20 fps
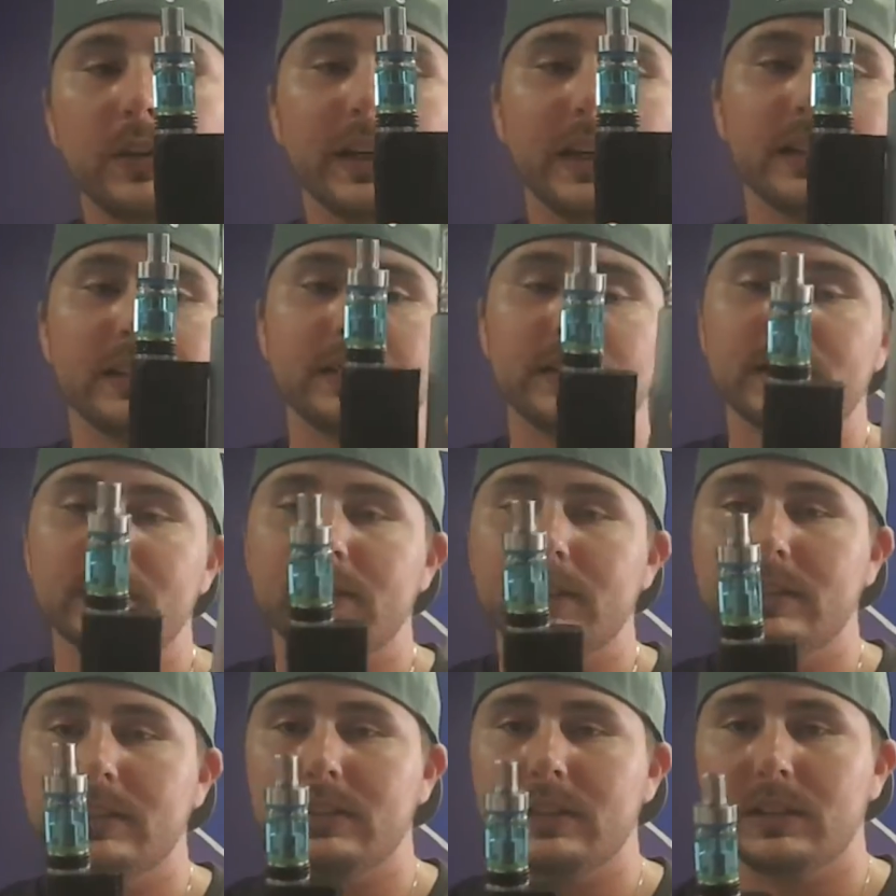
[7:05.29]
Yes,
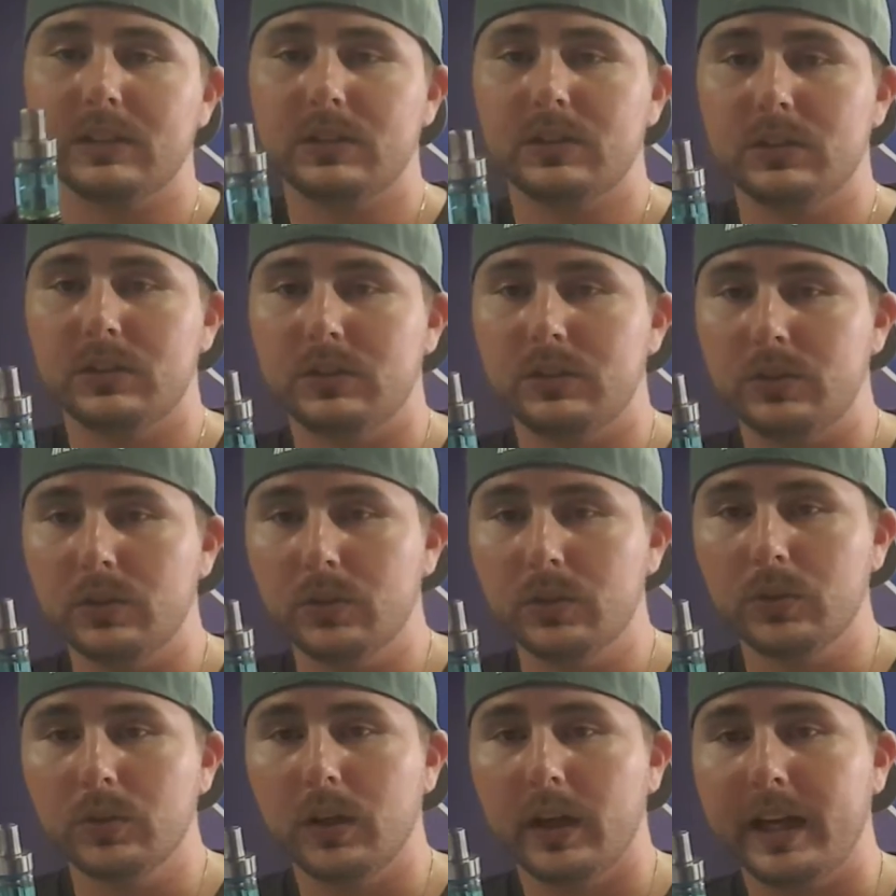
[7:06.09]
this is a
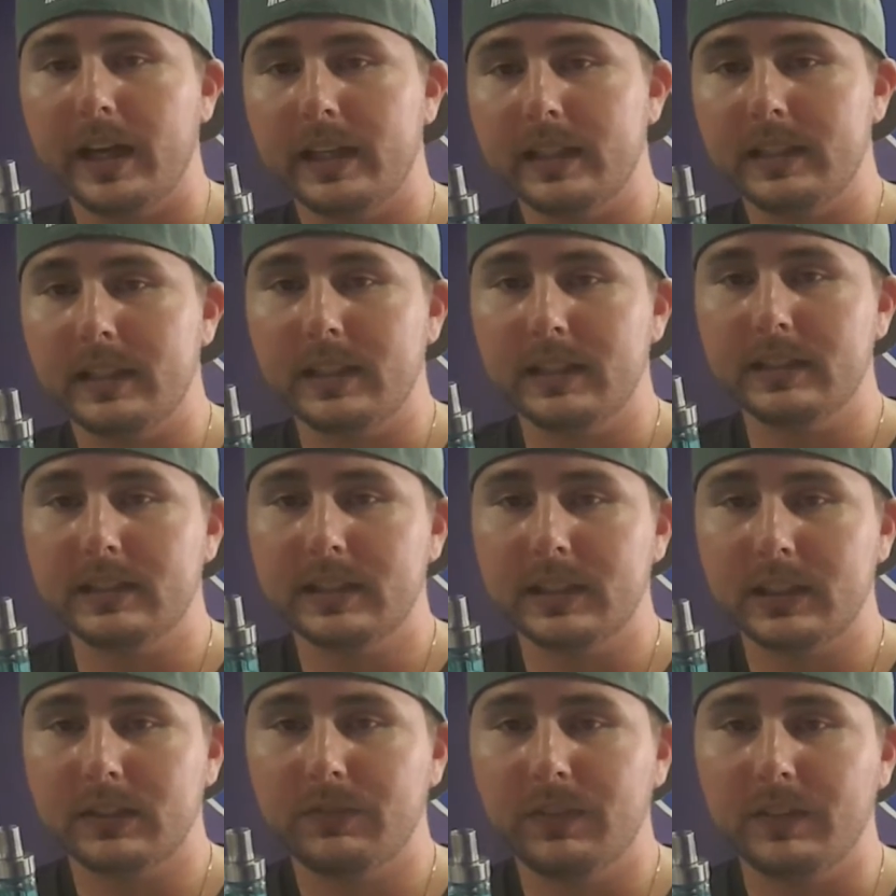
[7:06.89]
dual
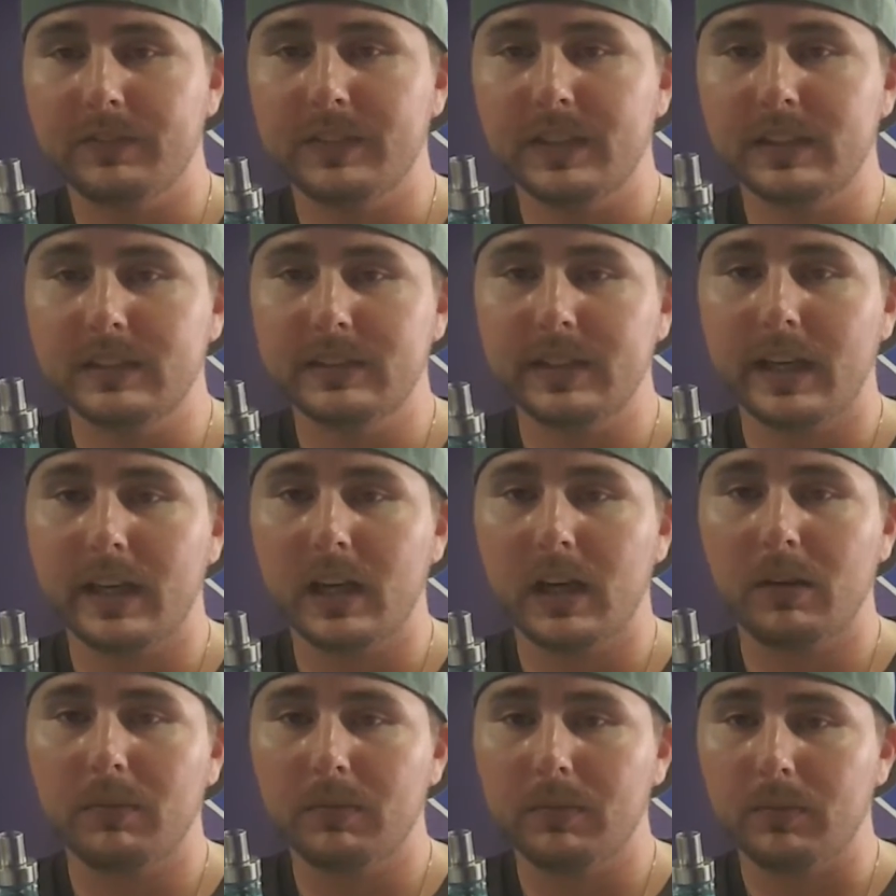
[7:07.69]
18650
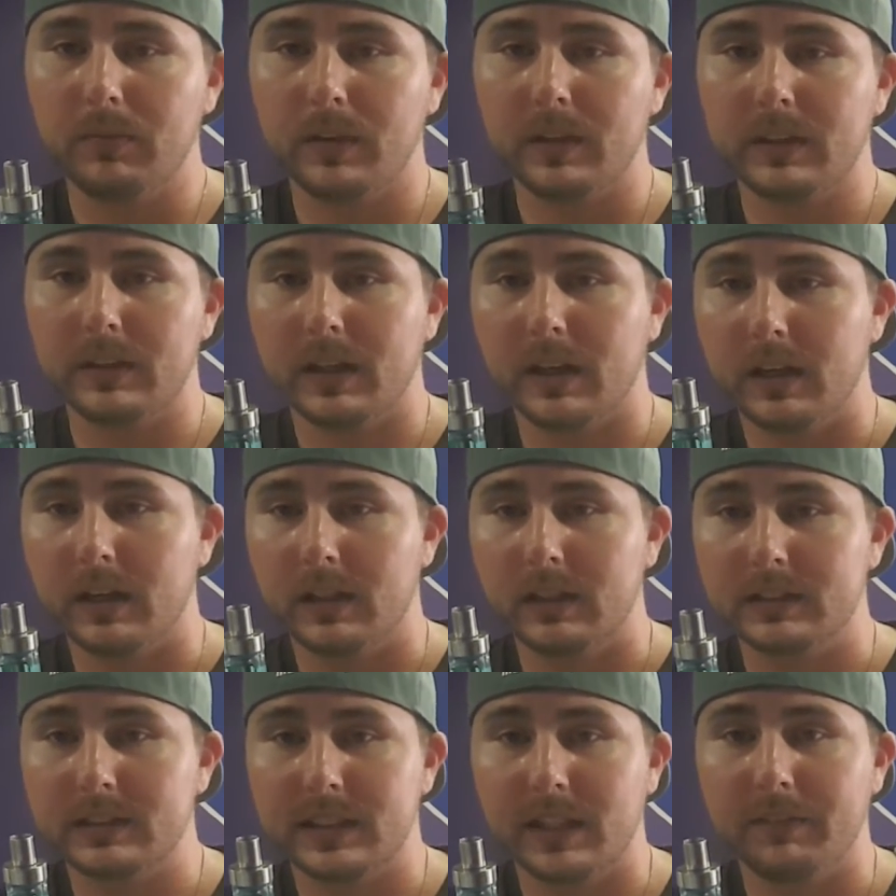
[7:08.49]
setup with
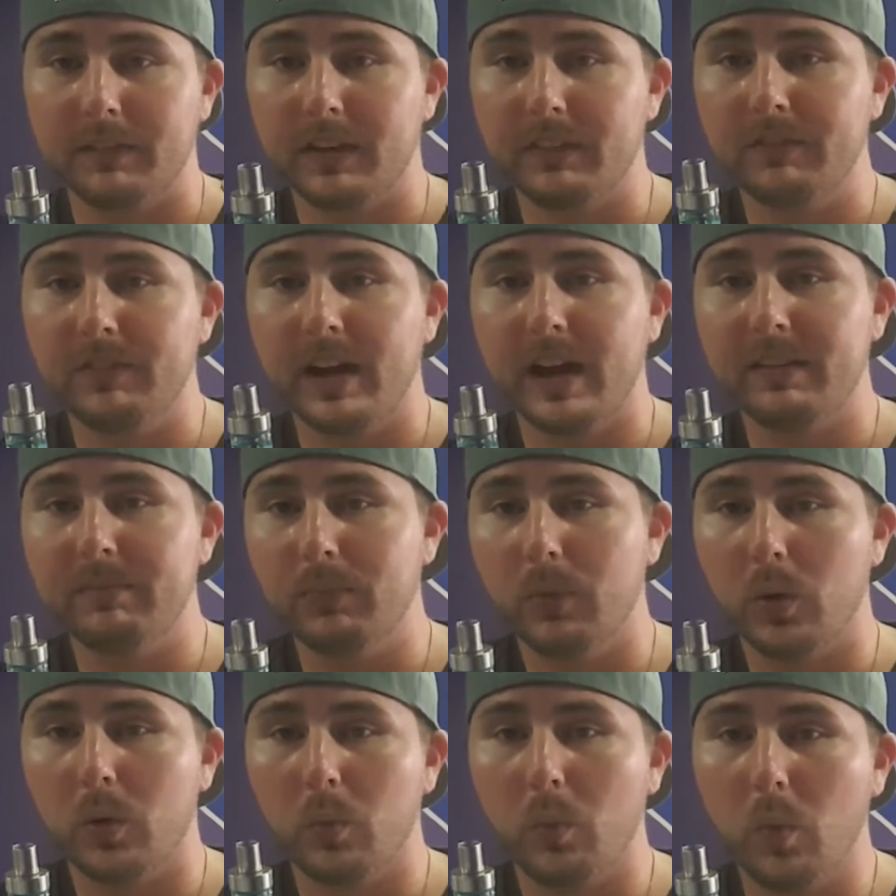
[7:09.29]
75
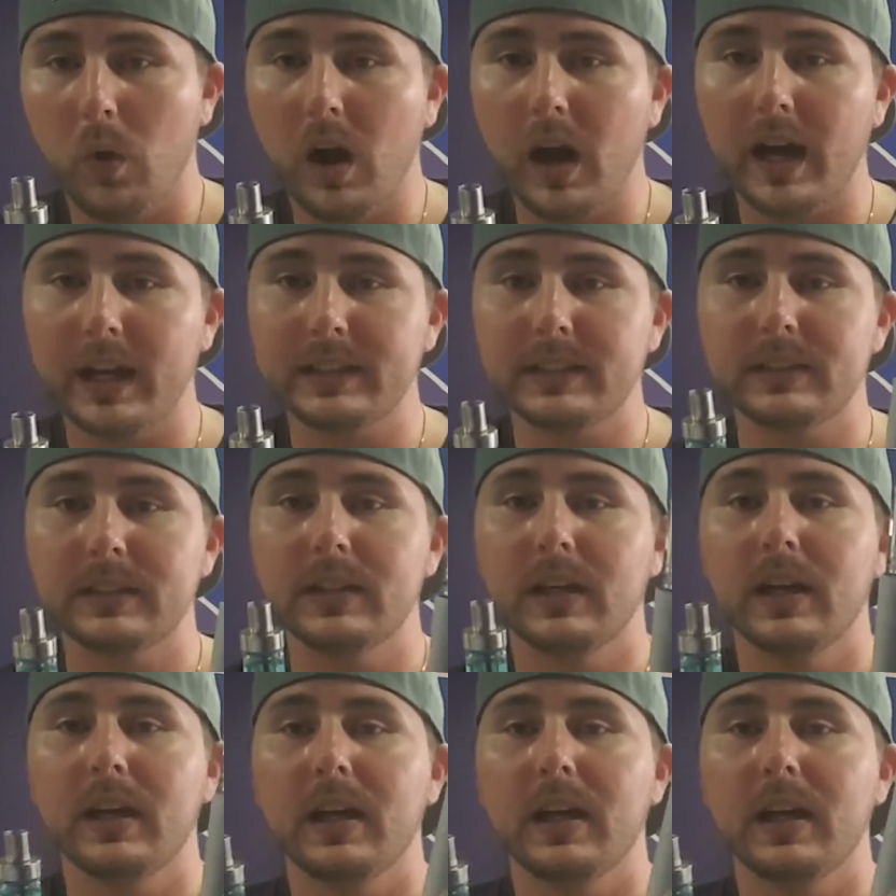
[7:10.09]
more watts,